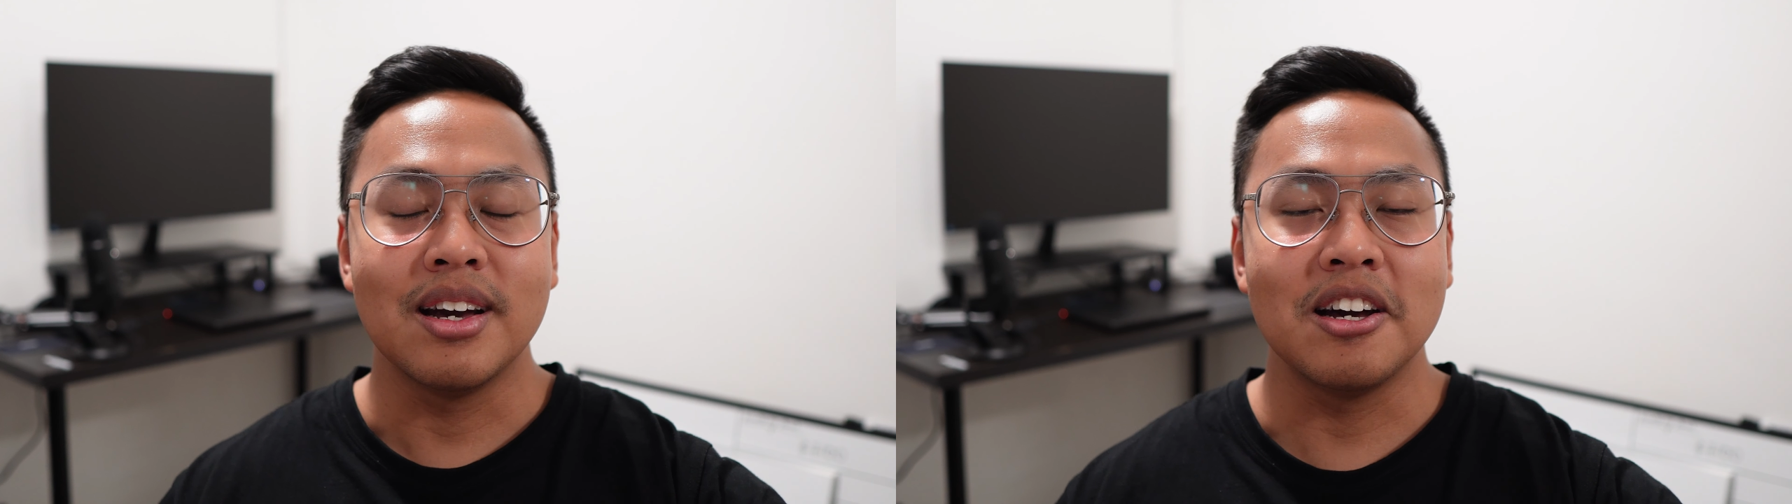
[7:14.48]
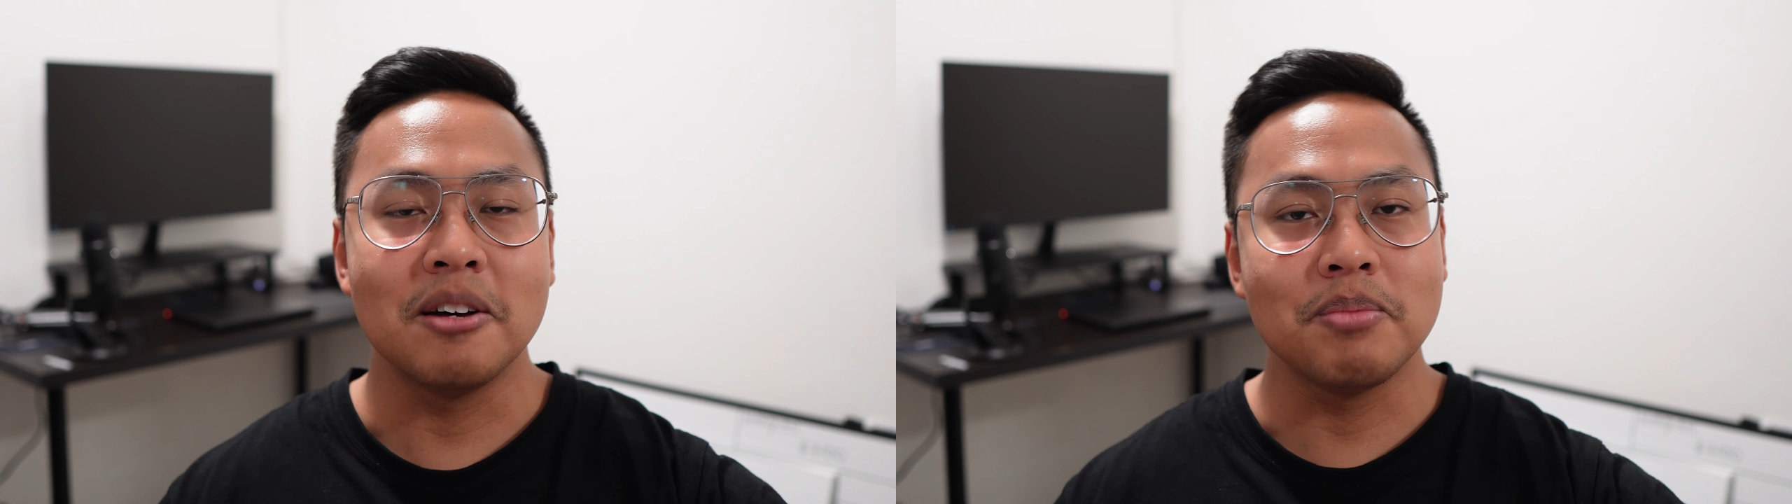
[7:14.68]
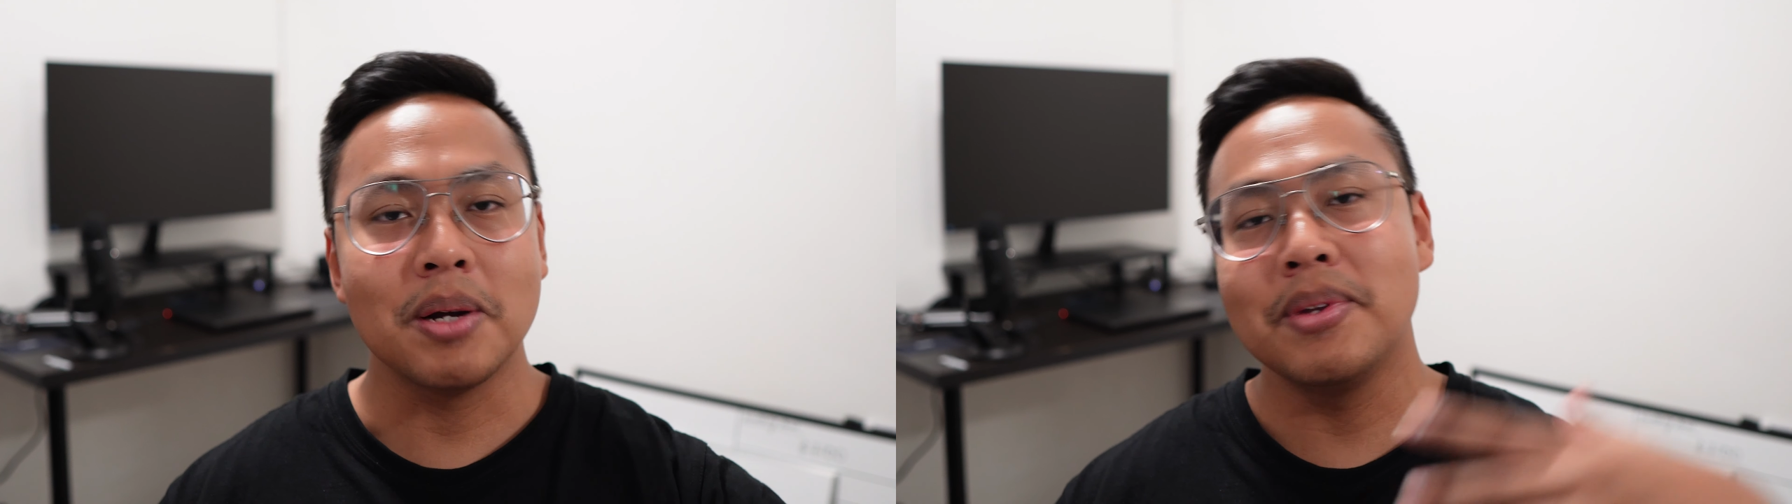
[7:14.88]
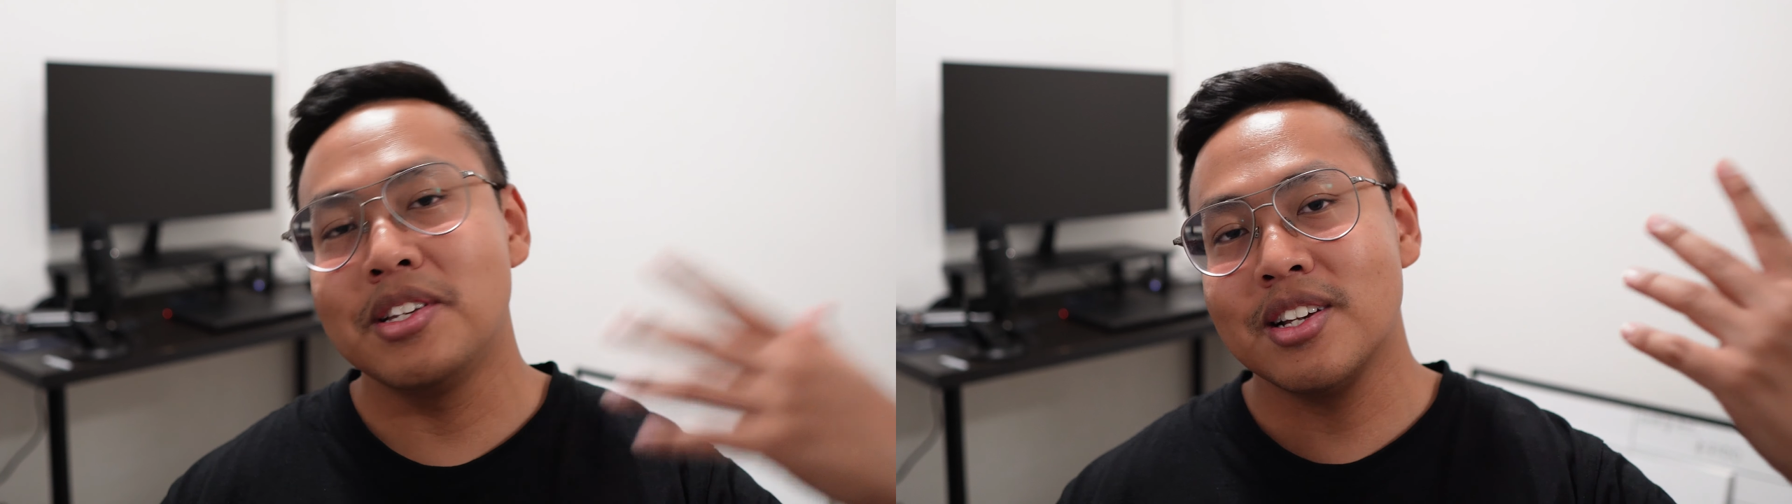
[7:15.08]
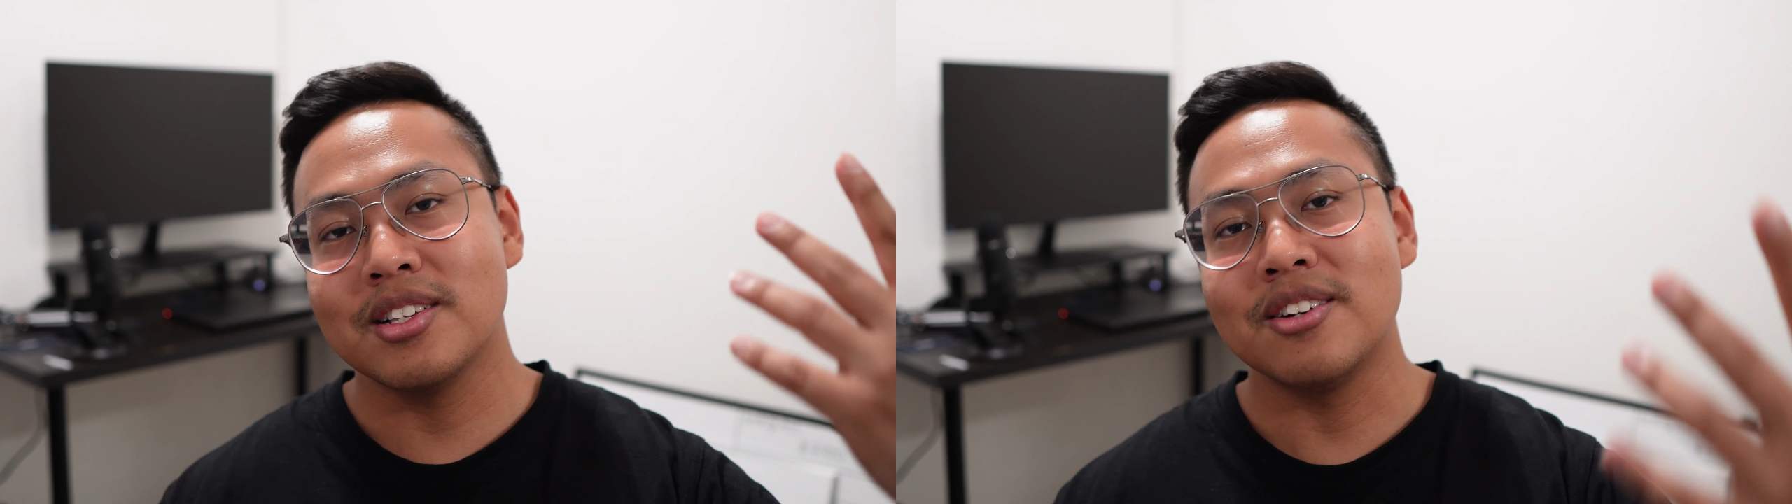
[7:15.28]
probably
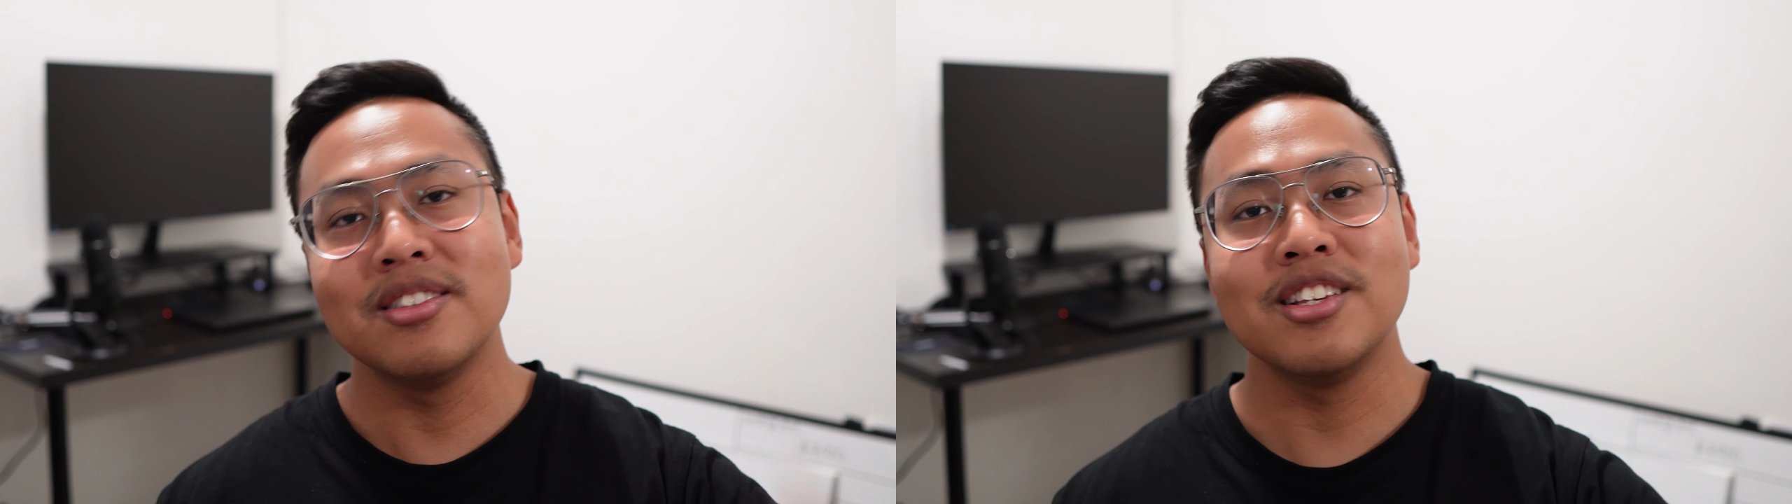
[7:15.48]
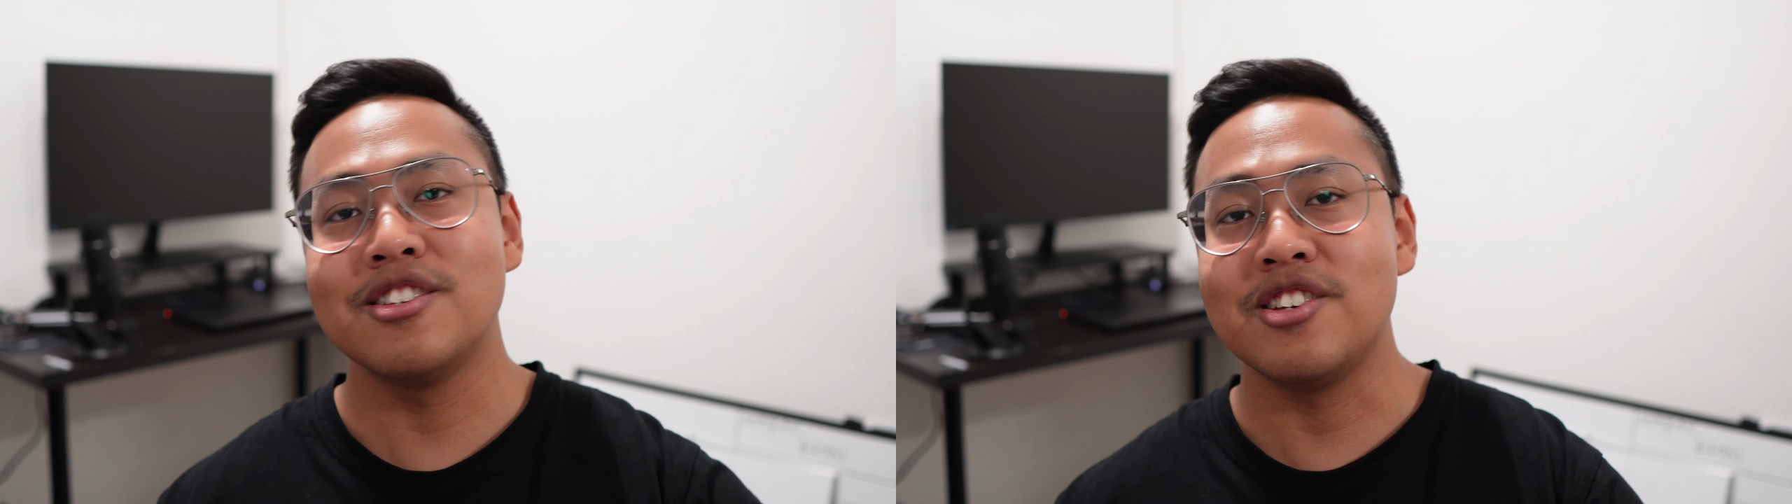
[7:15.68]
just on this